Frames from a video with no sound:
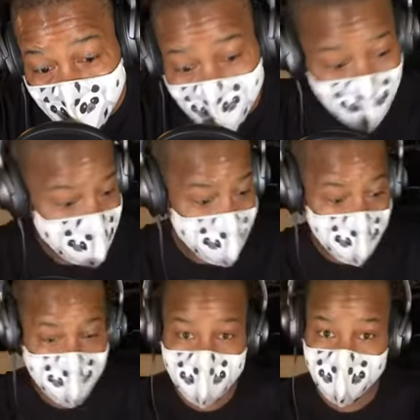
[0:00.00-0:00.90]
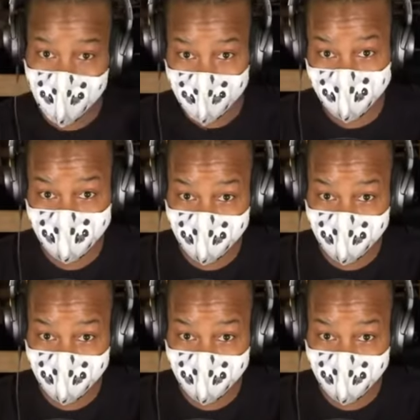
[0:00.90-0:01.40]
We hired Juan